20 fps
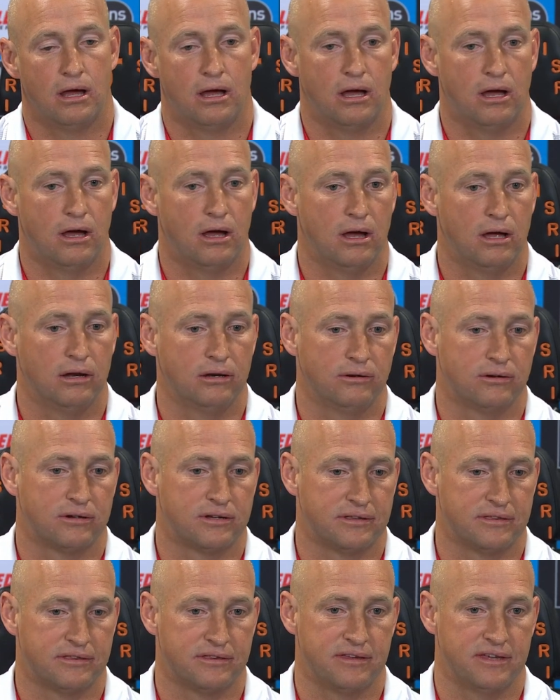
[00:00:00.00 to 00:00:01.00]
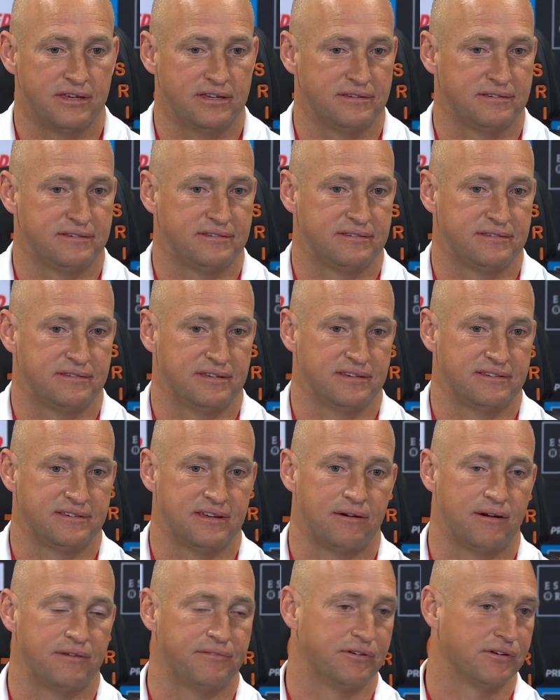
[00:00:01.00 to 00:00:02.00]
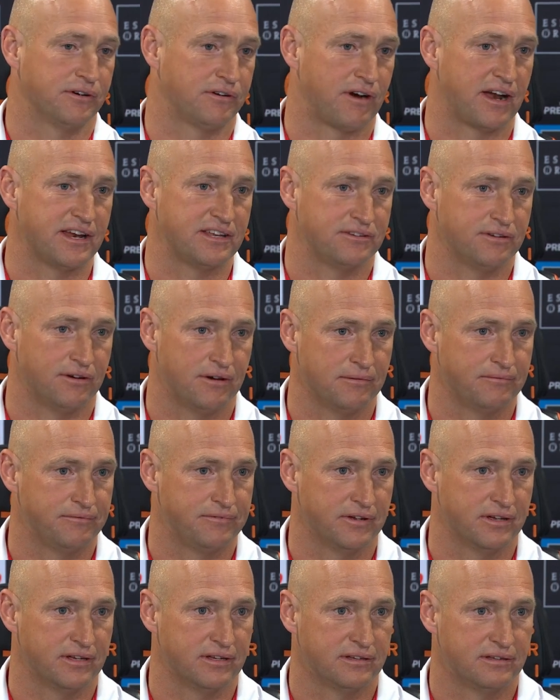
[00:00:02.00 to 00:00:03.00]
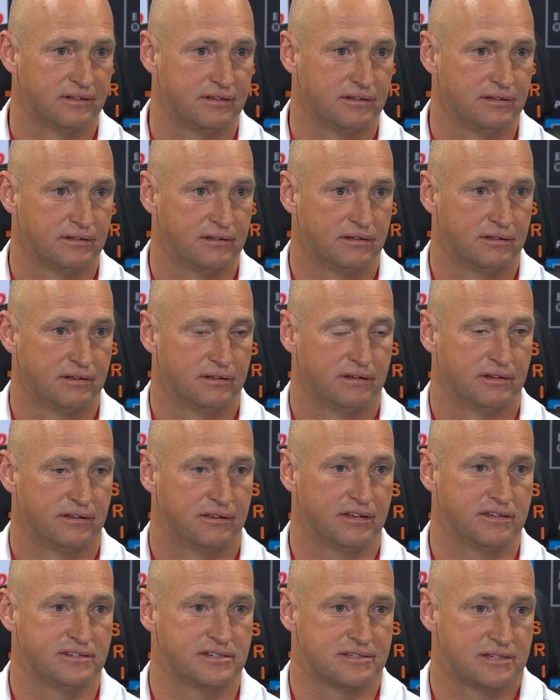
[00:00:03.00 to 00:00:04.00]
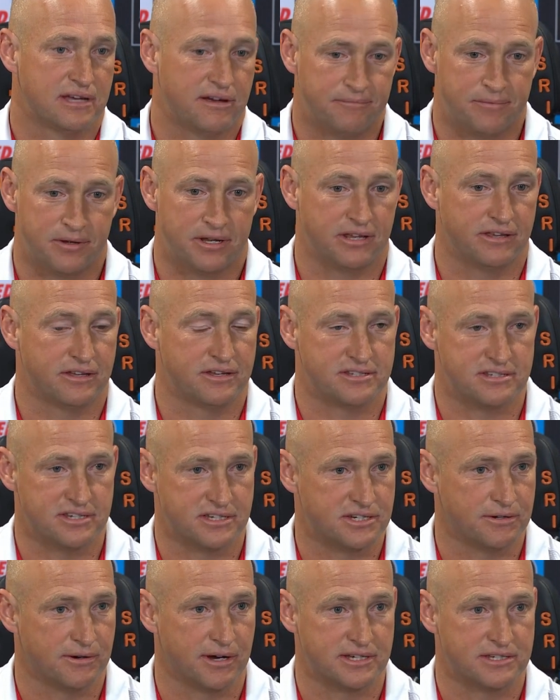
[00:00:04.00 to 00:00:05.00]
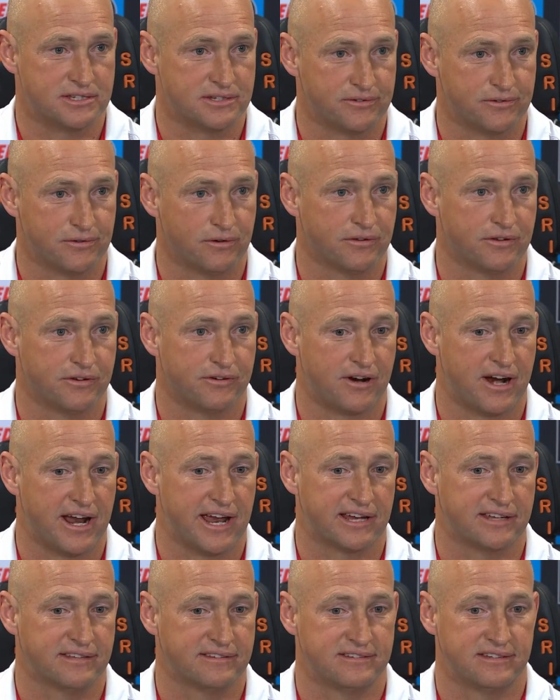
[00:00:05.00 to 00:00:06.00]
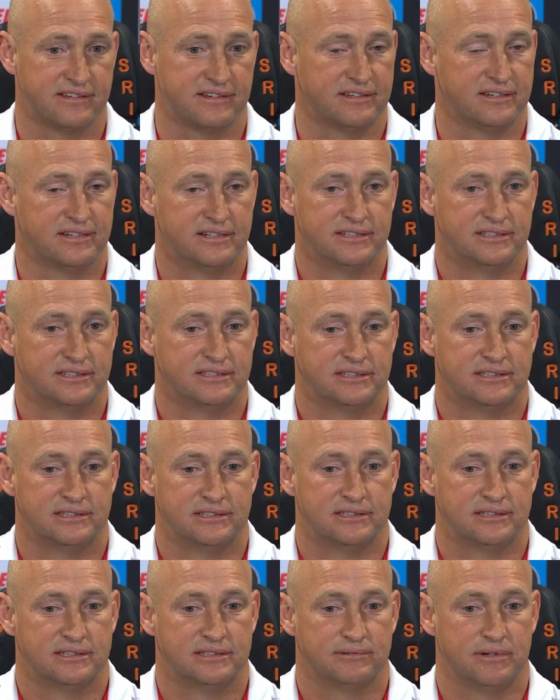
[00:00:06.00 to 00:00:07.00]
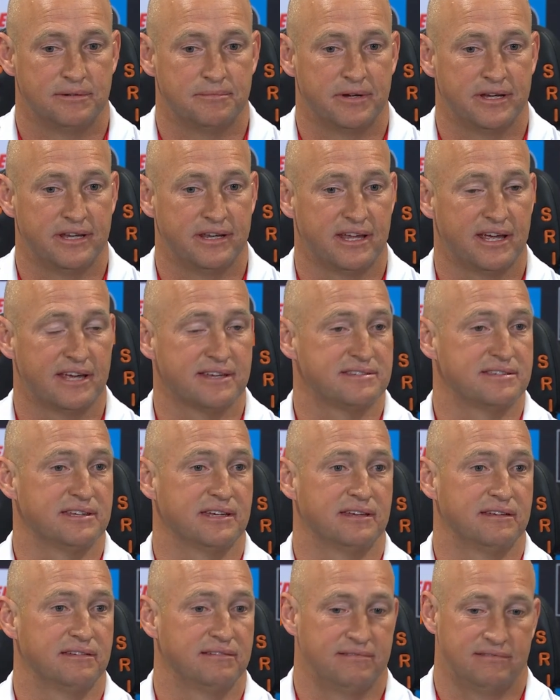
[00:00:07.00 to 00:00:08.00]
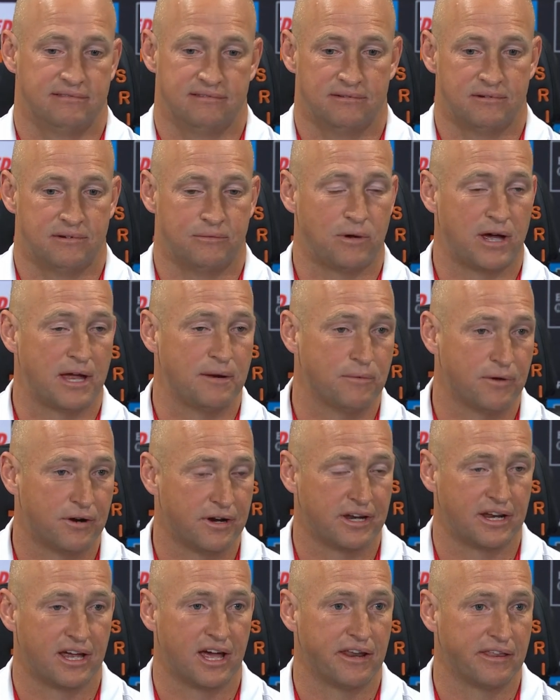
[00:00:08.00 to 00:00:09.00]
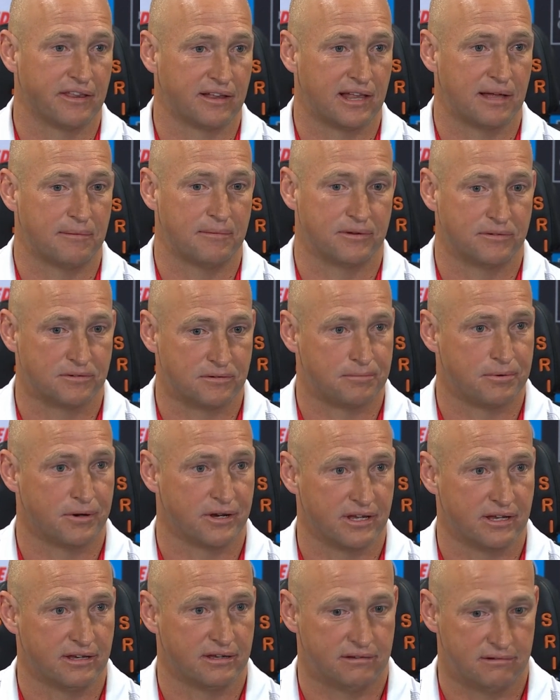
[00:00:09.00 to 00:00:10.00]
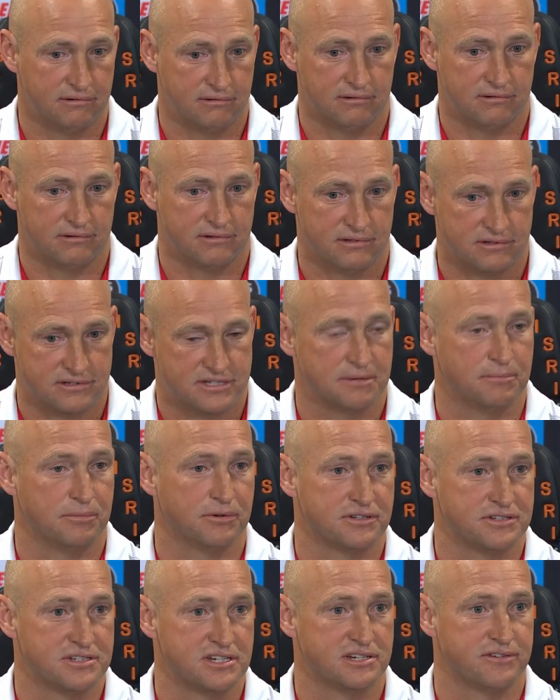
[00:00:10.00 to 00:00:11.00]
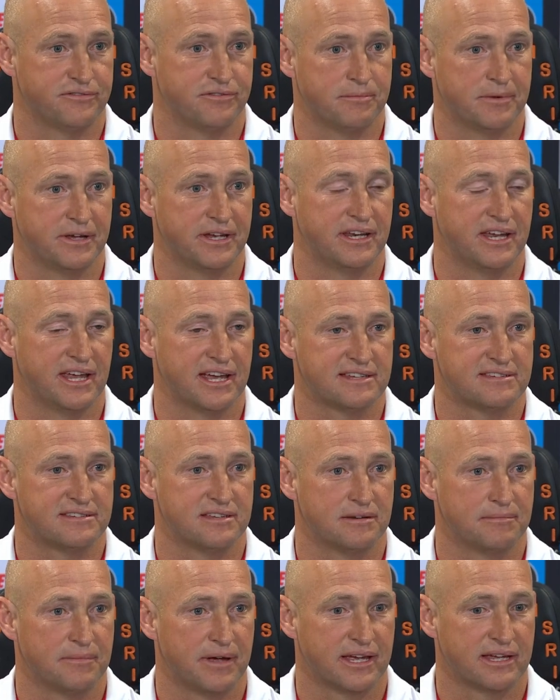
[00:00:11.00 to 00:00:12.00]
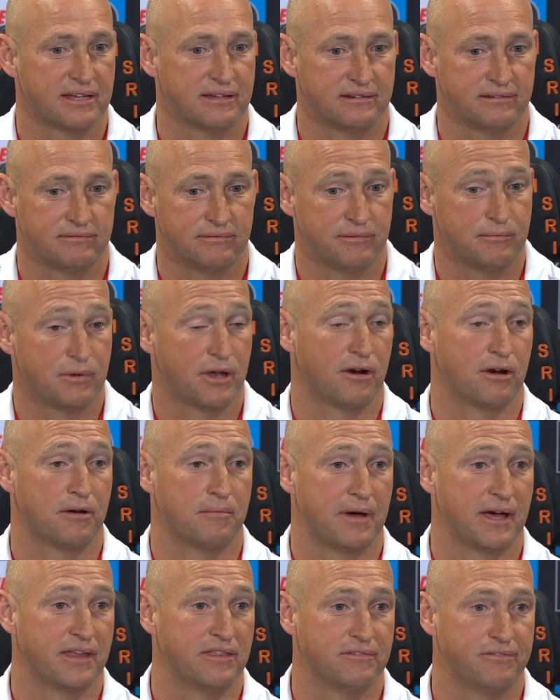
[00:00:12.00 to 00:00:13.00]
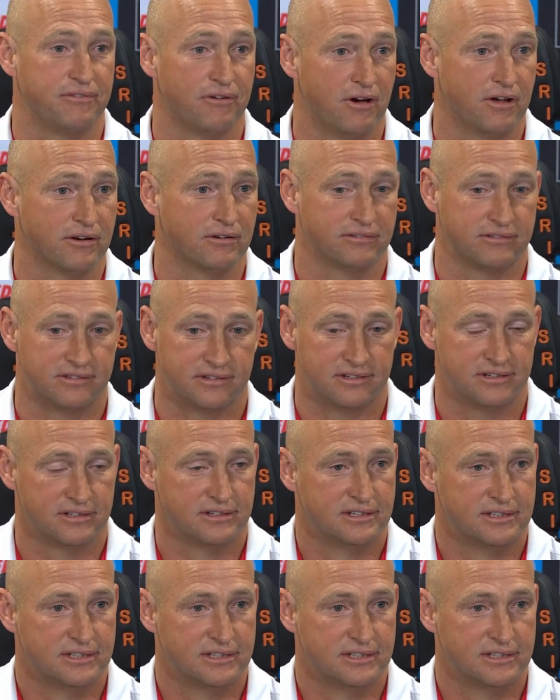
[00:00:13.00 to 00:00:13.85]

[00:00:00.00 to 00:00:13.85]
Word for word: Oh, look, these is there ever a great time for these? I've been in these situations for the Dragons, and when me and when Wayne wanted to go to the club, and it was a pretty simple decision for me and Dousty to make, and we went on and made the finals and.